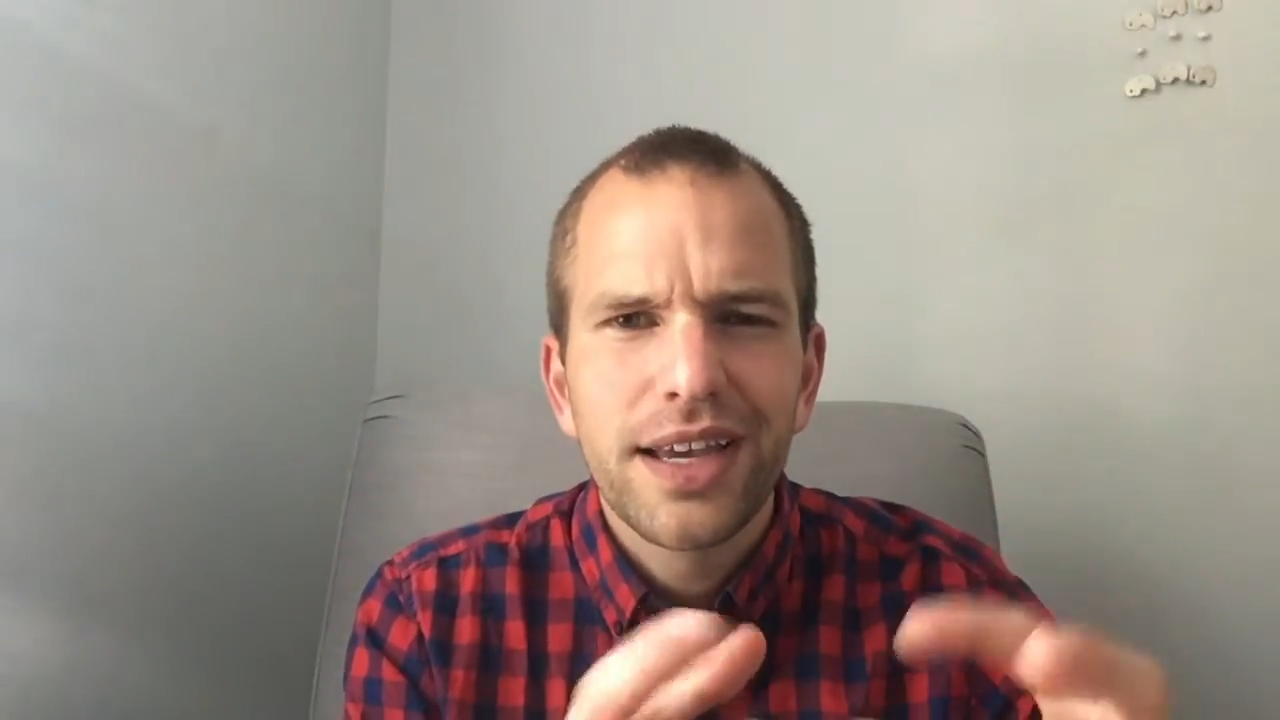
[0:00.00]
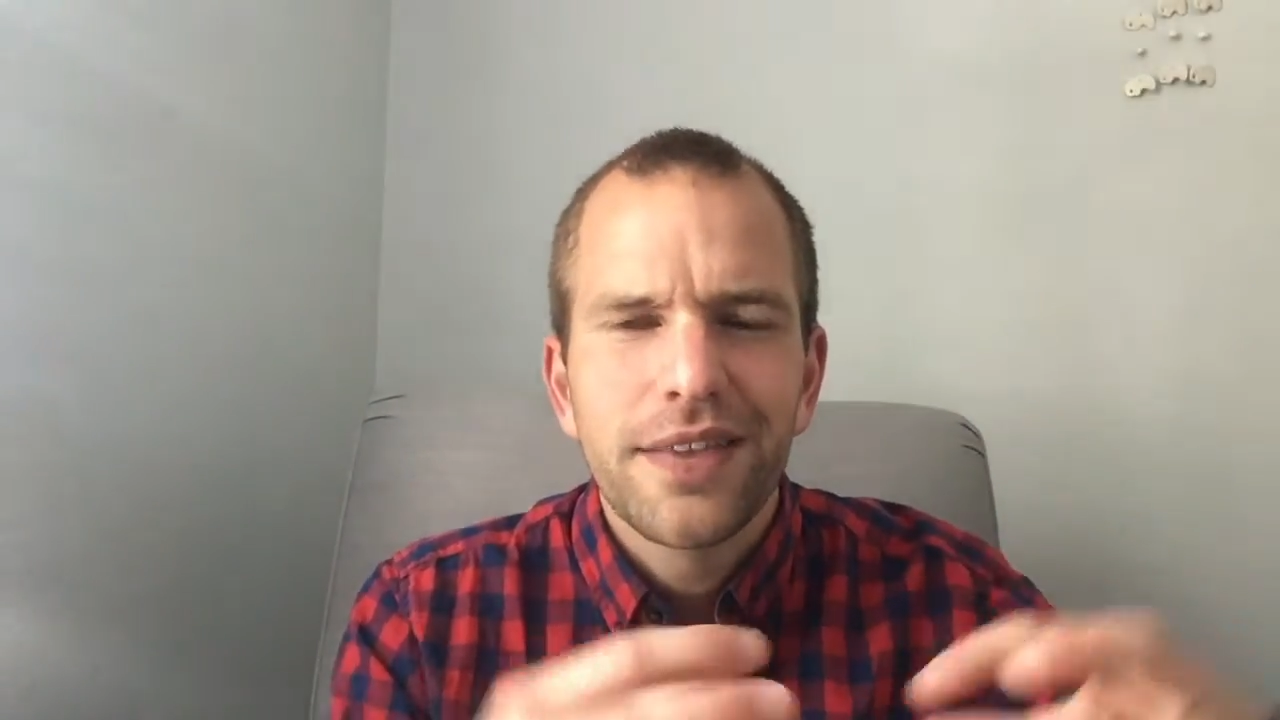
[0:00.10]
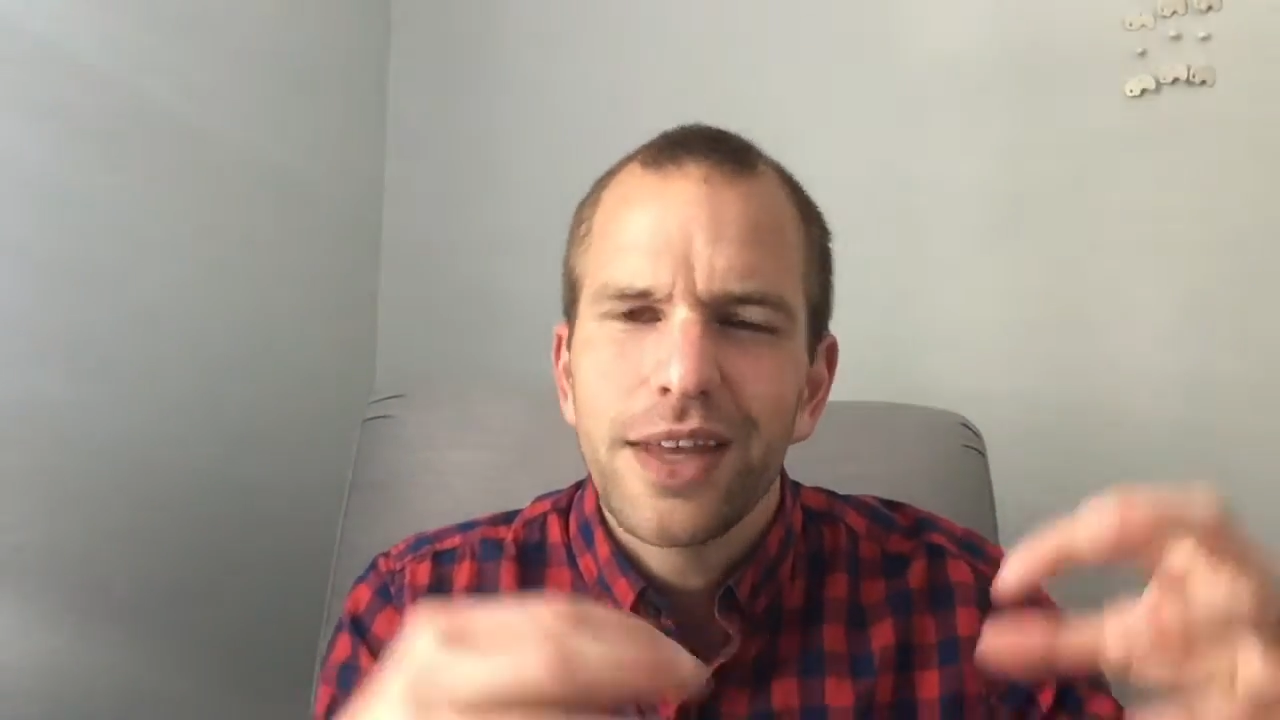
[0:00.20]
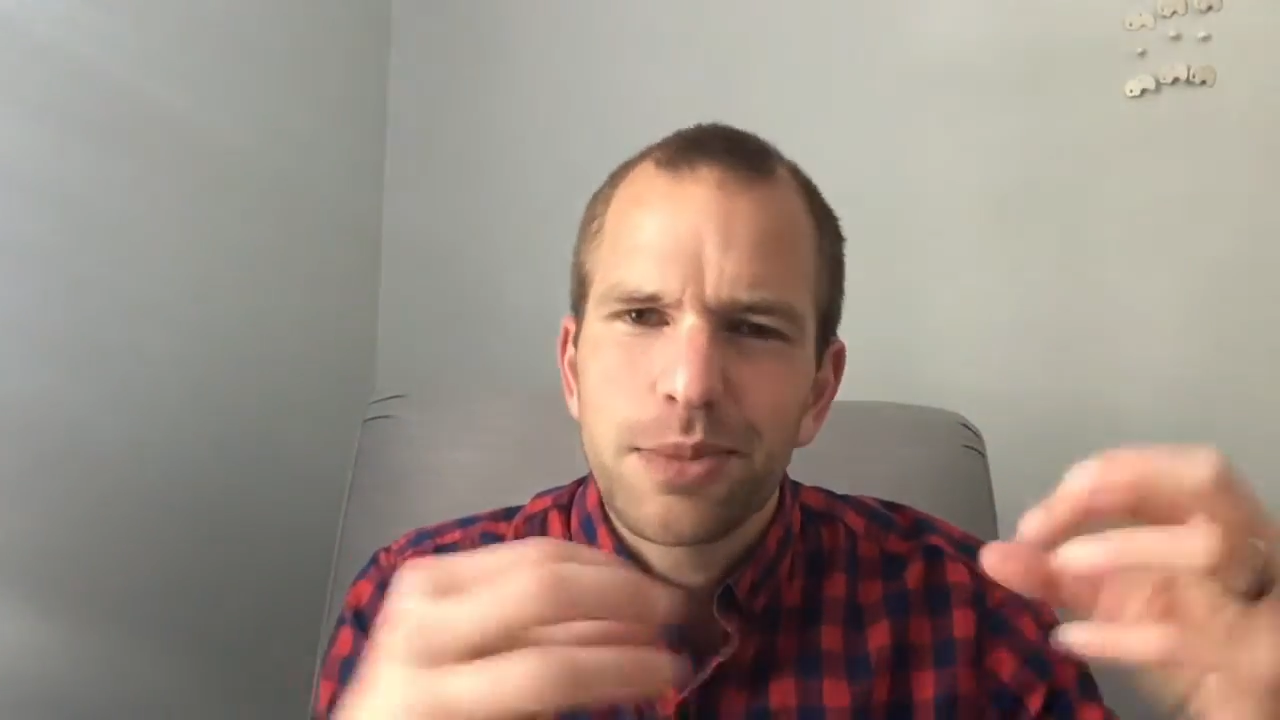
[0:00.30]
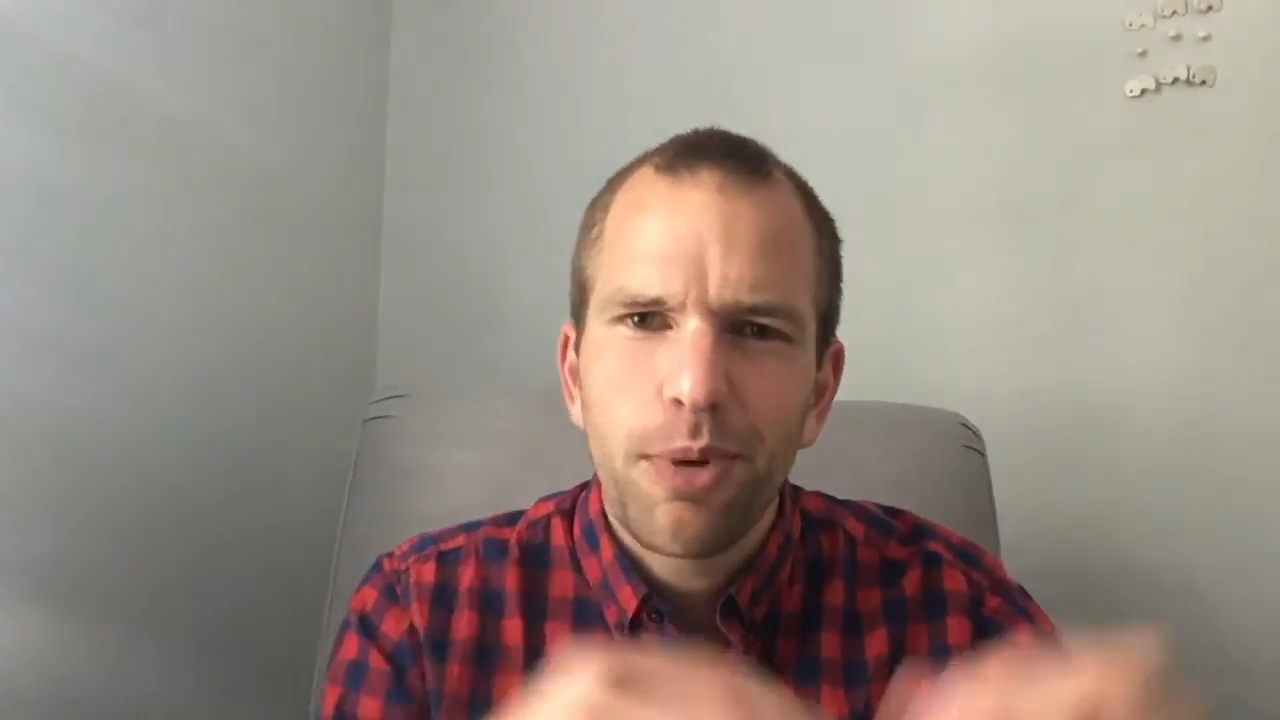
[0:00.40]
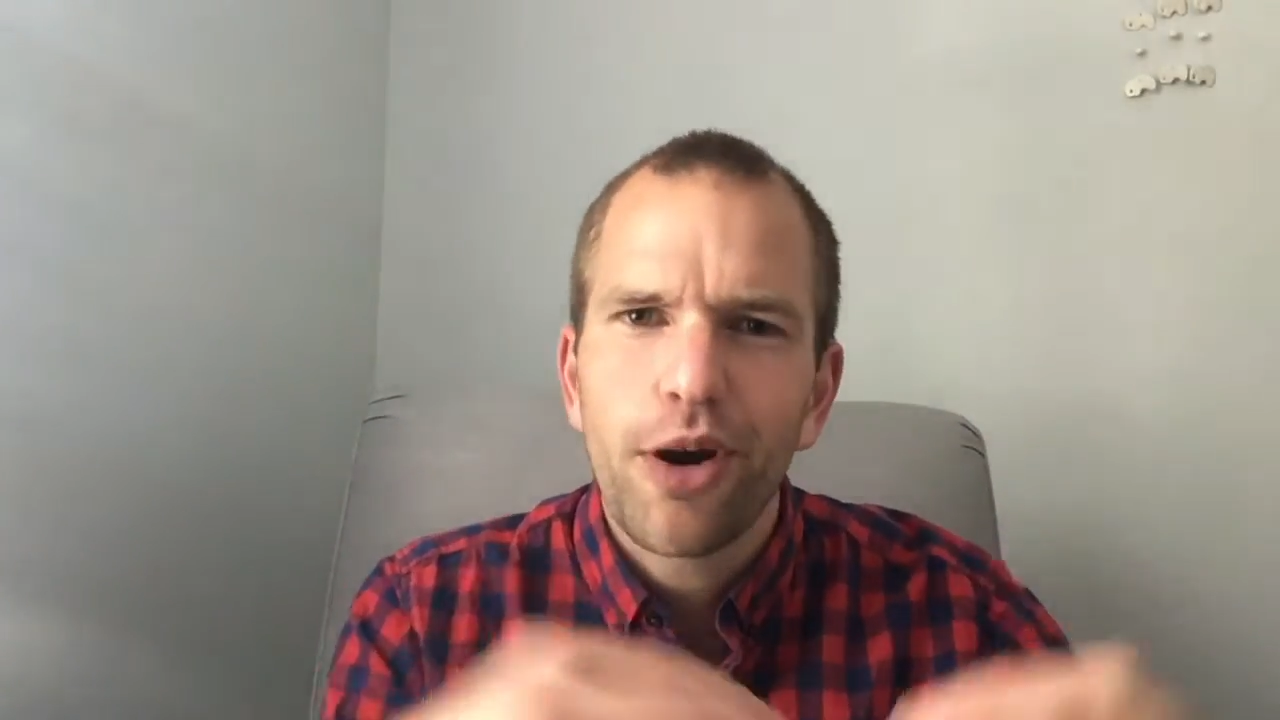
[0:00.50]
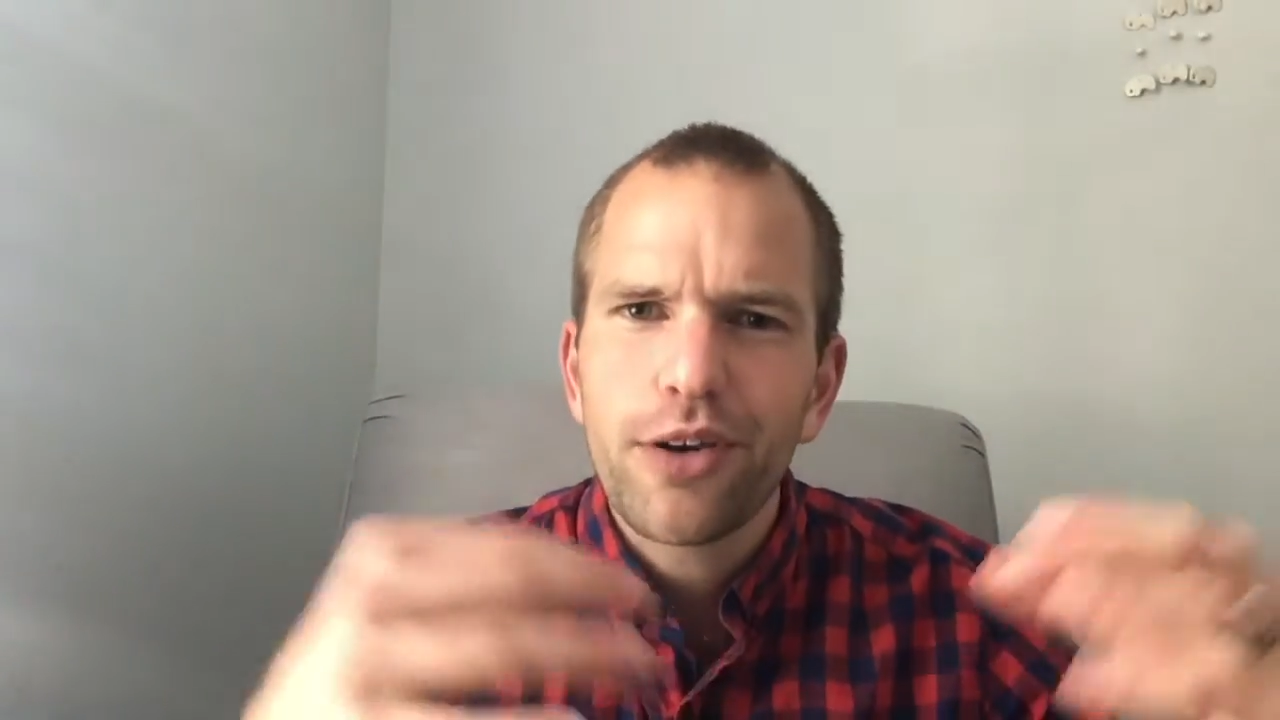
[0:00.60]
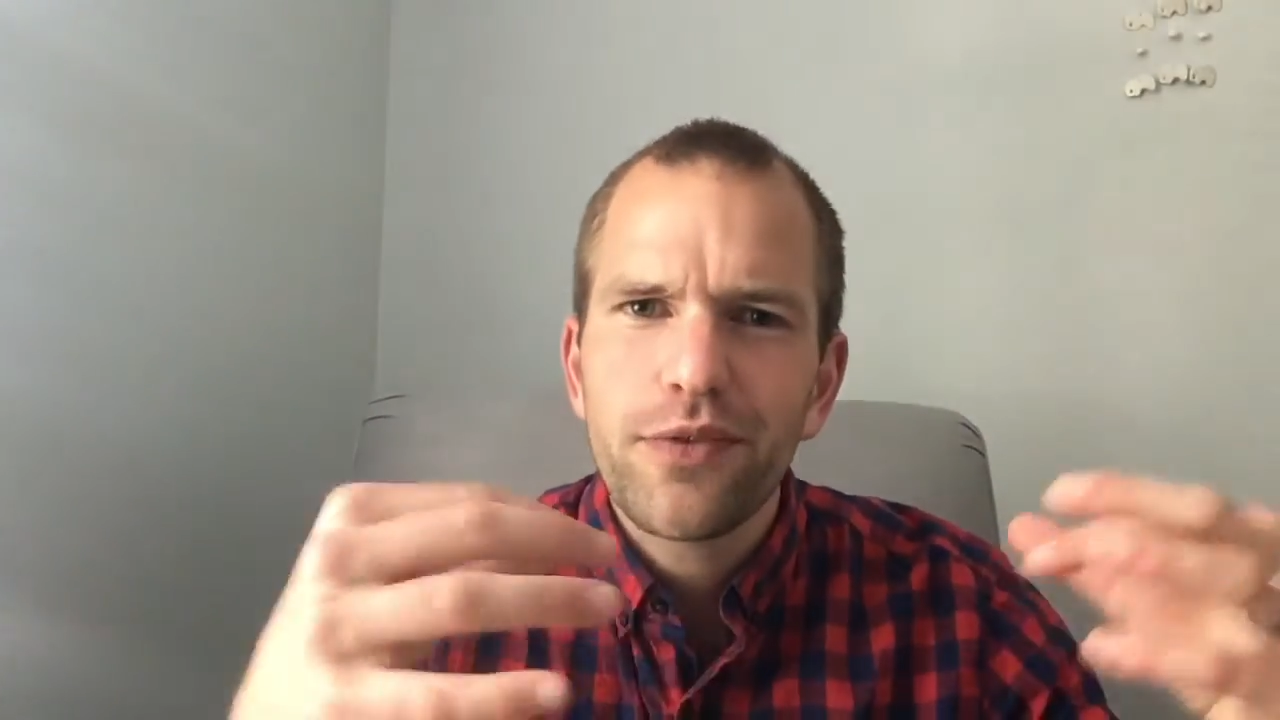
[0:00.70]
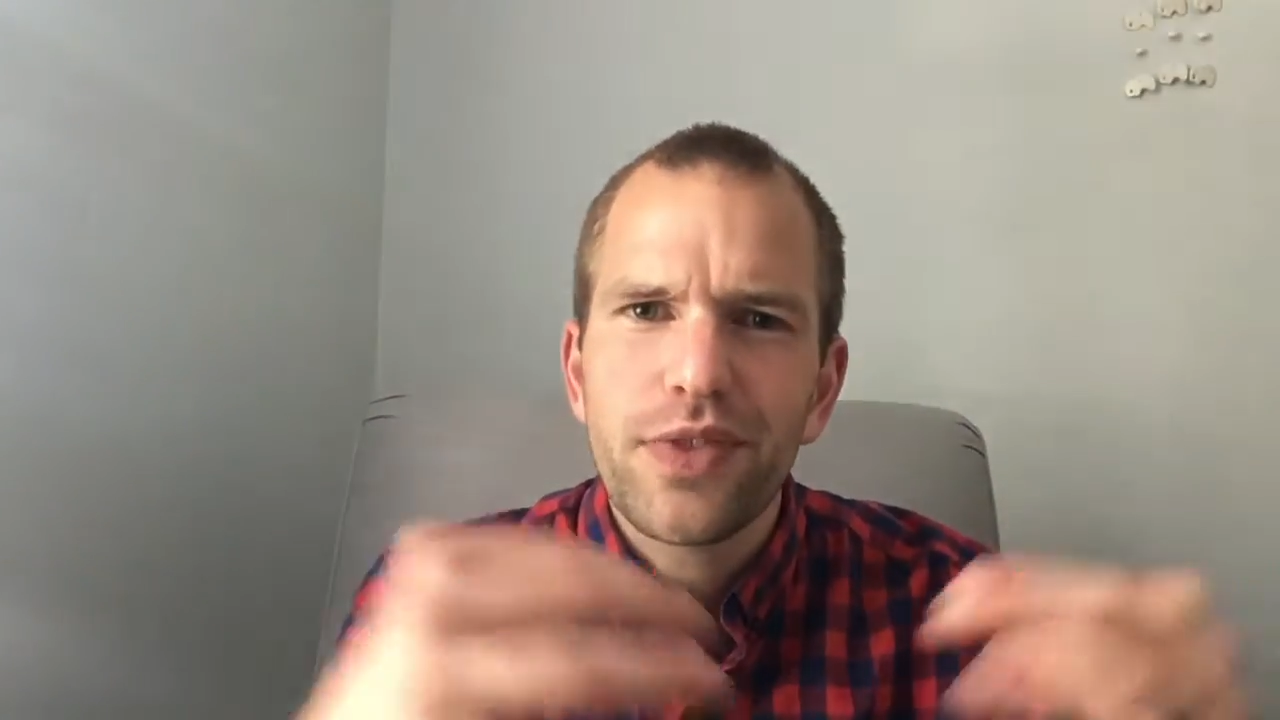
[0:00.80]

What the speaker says: that's part of